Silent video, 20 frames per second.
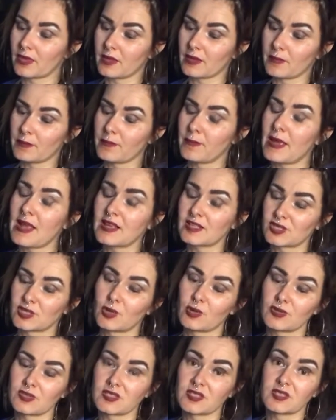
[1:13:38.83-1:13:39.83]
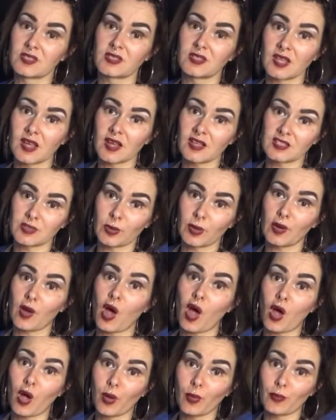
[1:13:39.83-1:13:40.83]
makes those things that we
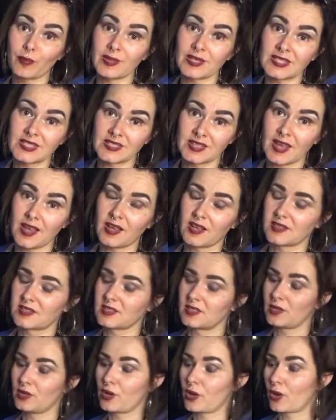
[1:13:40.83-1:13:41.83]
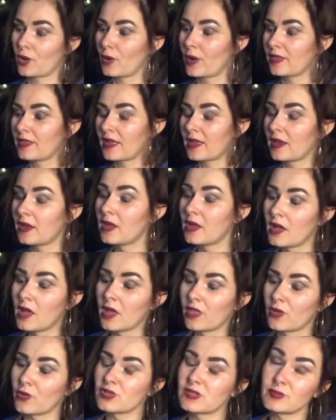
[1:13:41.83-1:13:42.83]
call mistakes, and then
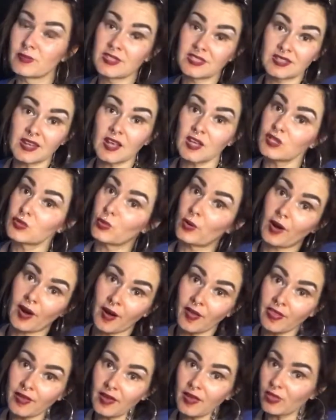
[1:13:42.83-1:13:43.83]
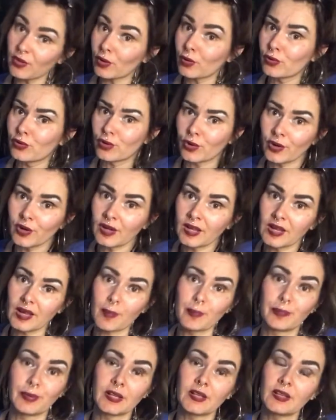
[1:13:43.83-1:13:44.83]
those mistakes, what are they? They're learning
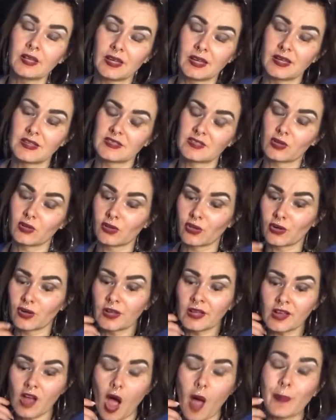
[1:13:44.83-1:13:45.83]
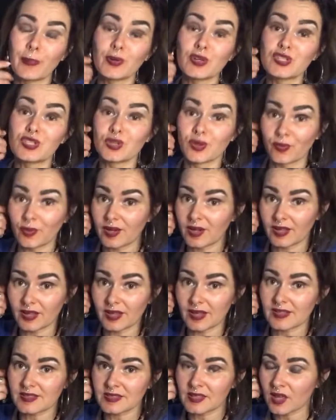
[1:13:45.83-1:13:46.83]
abilities, they're learning
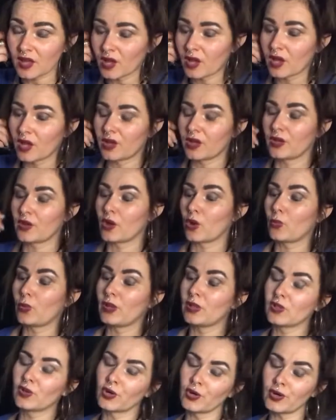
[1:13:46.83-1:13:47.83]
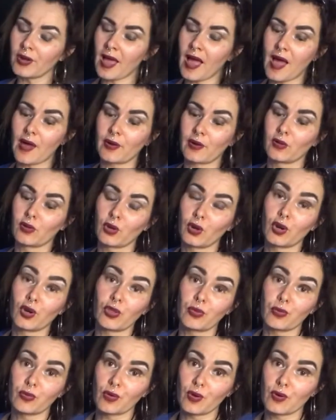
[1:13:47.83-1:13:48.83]
opportunities. We learn how to learn
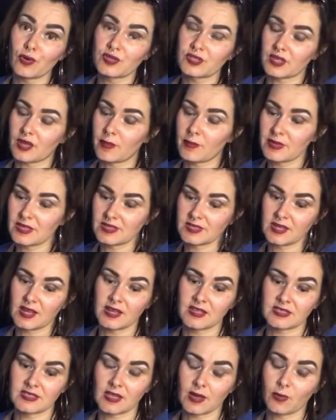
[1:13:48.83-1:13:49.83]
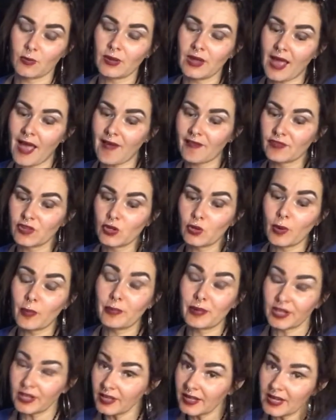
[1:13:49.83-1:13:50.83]
through those mistakes, that we have new
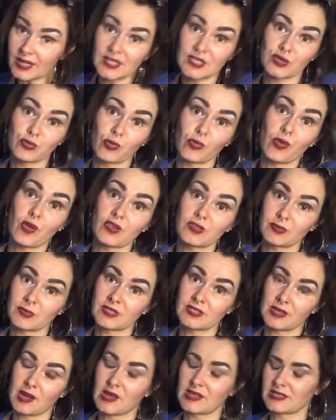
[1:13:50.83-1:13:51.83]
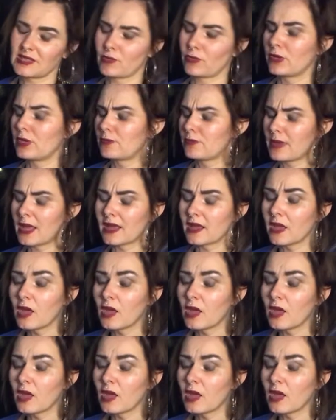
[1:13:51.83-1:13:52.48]
abilities through those mistakes that we make.